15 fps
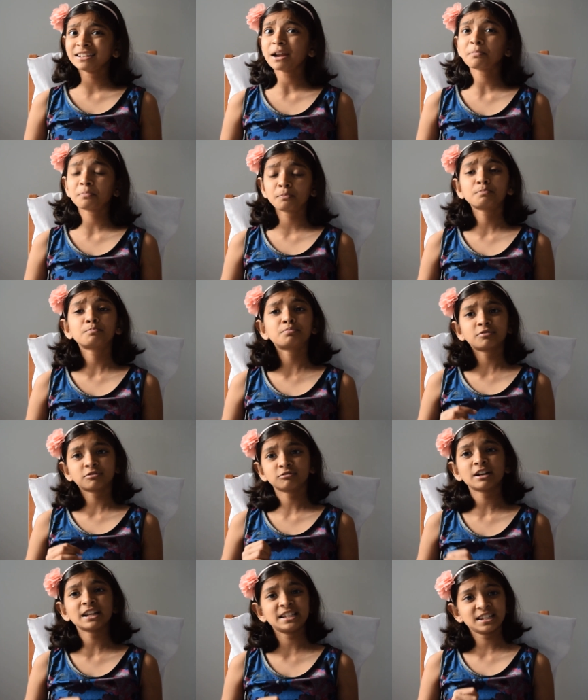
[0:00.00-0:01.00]
they're
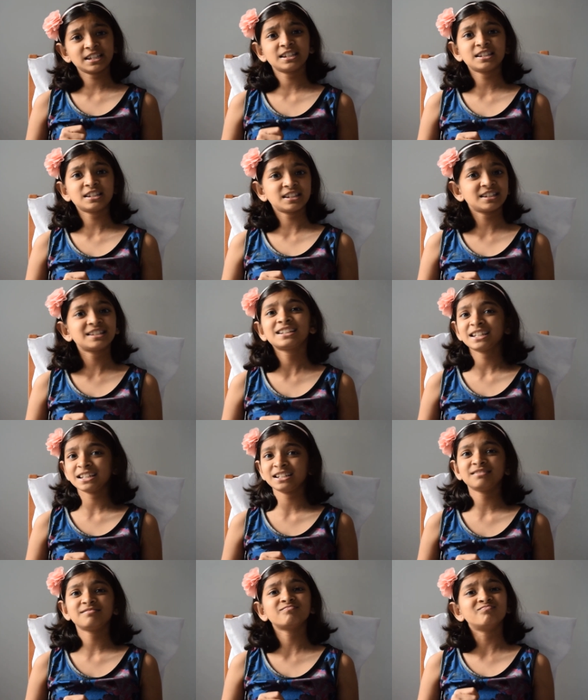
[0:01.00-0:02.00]
pretty
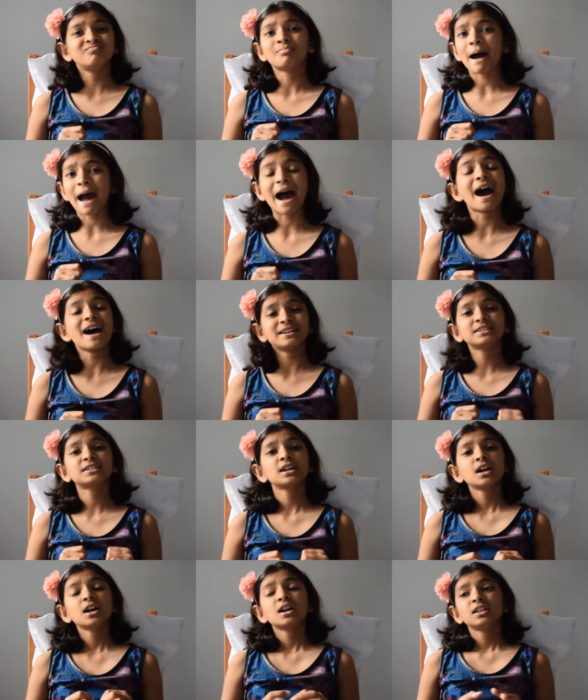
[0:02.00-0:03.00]
bad.
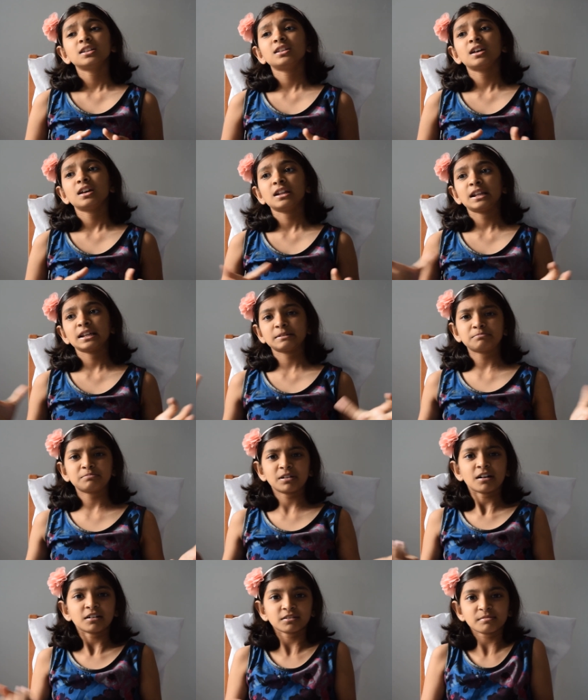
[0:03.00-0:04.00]
They're like
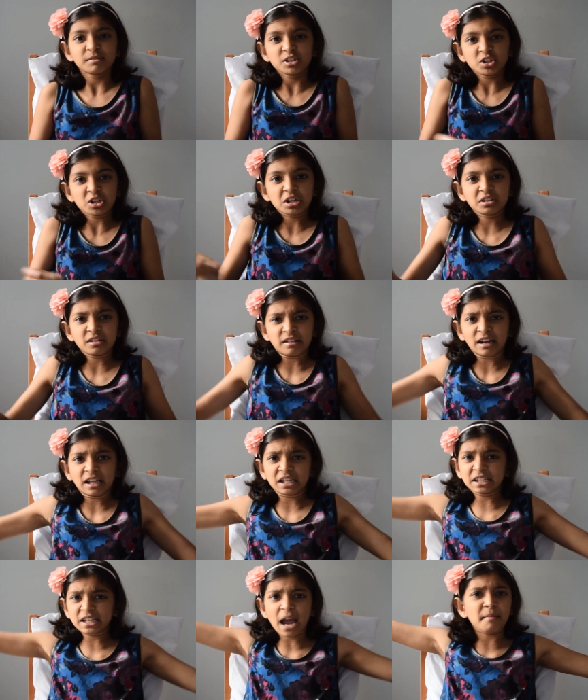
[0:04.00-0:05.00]
plasma jets,
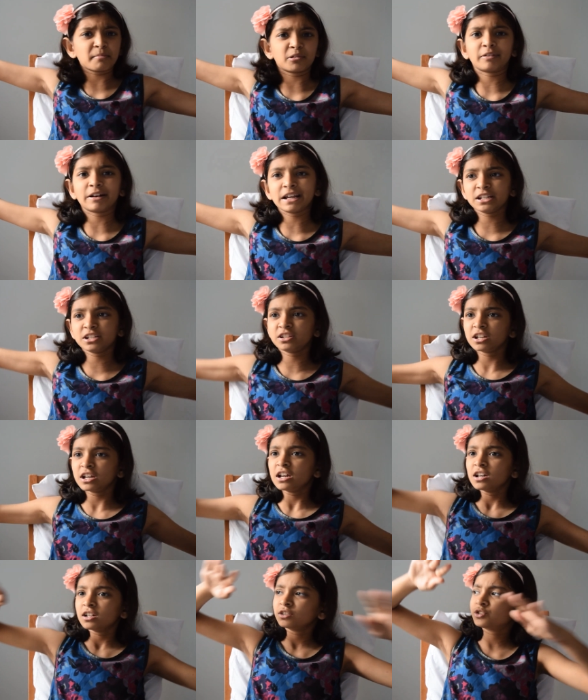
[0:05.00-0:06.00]
like gamma rays,
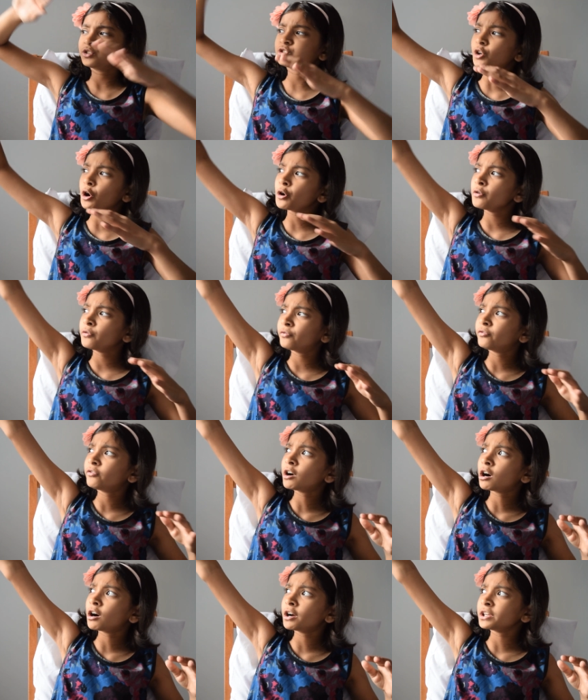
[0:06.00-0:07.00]
so
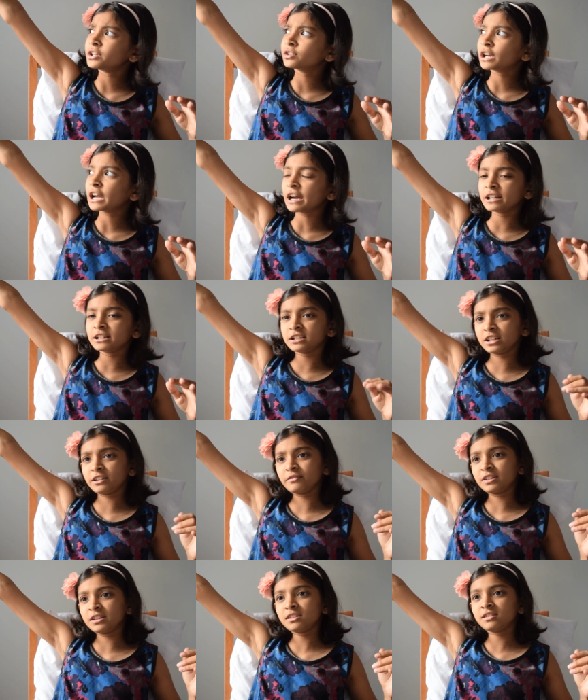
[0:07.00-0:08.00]
far you can't
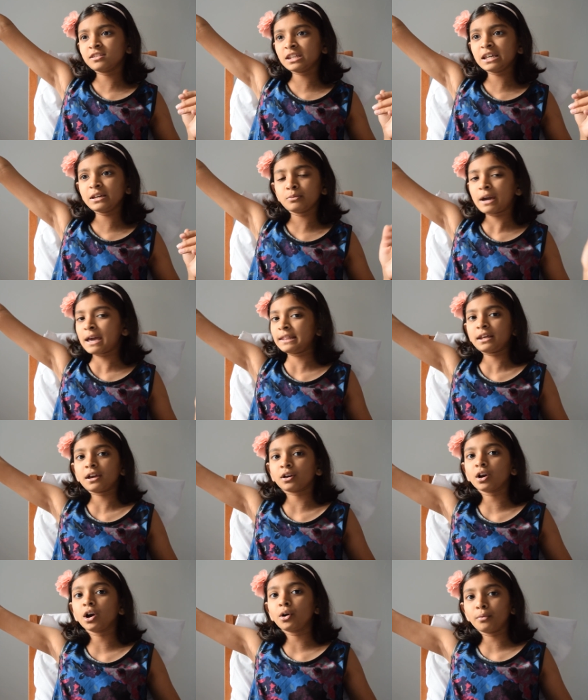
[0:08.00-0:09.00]
even see where
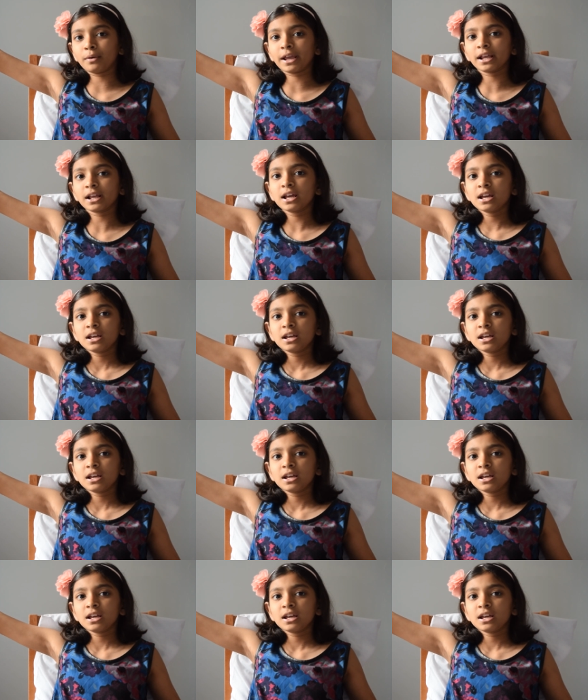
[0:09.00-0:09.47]
they're going.